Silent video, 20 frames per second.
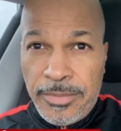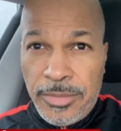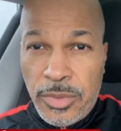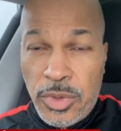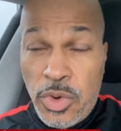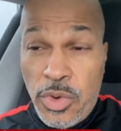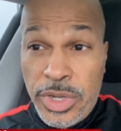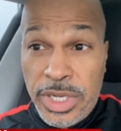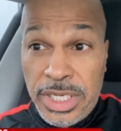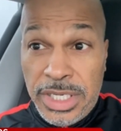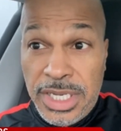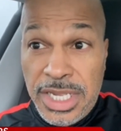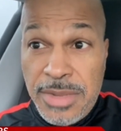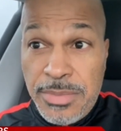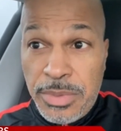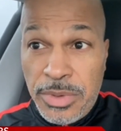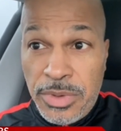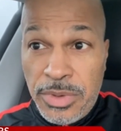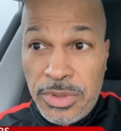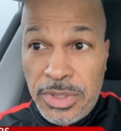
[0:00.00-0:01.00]
going
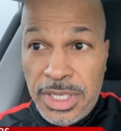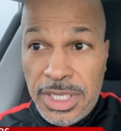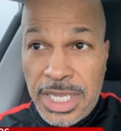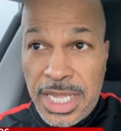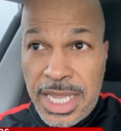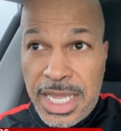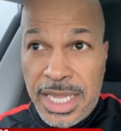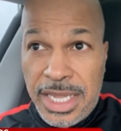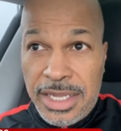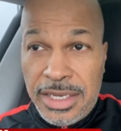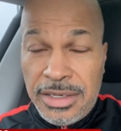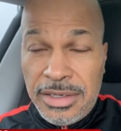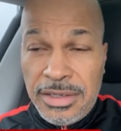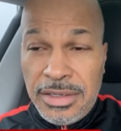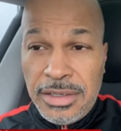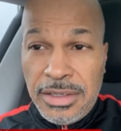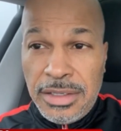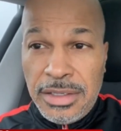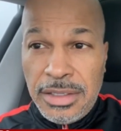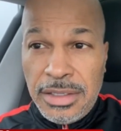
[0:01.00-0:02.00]
deeper than that,
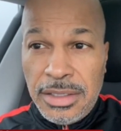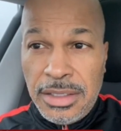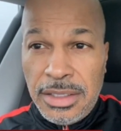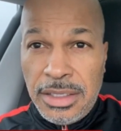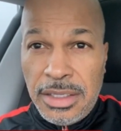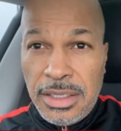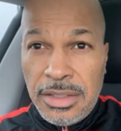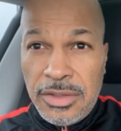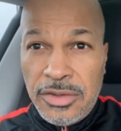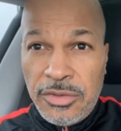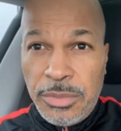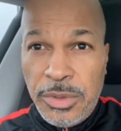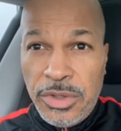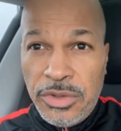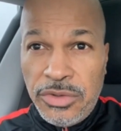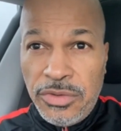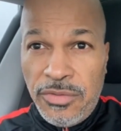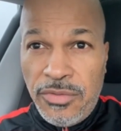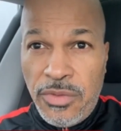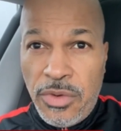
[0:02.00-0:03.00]
the
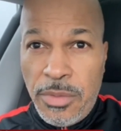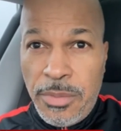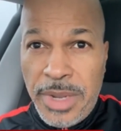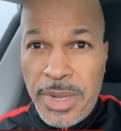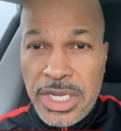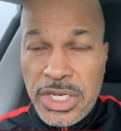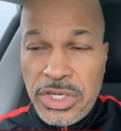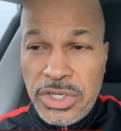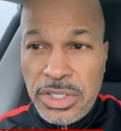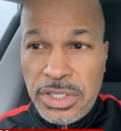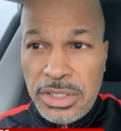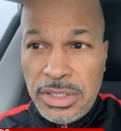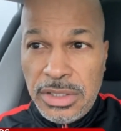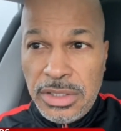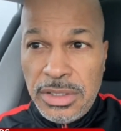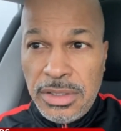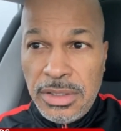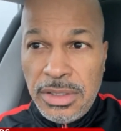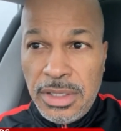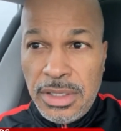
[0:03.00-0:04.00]
spiritual
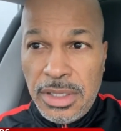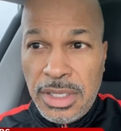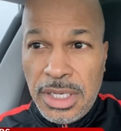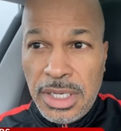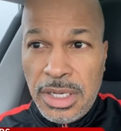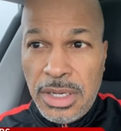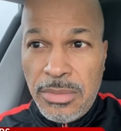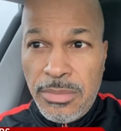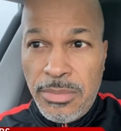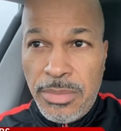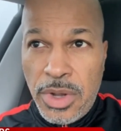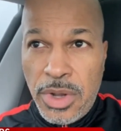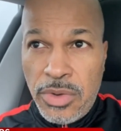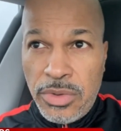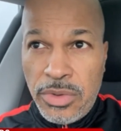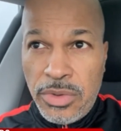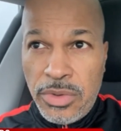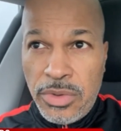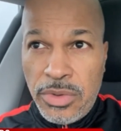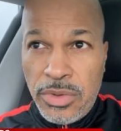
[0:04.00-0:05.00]
formation
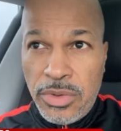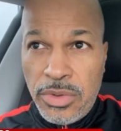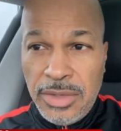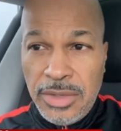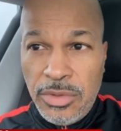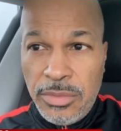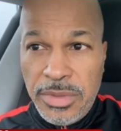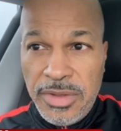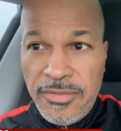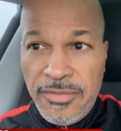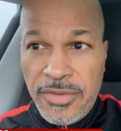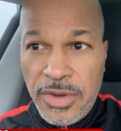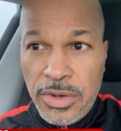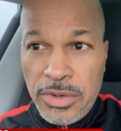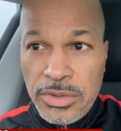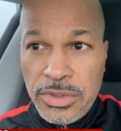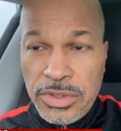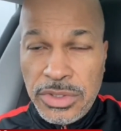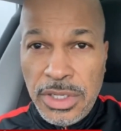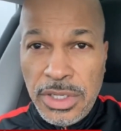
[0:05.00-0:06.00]
component, I think, would be
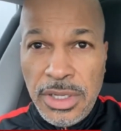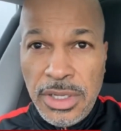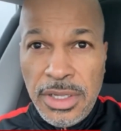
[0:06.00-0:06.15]
first.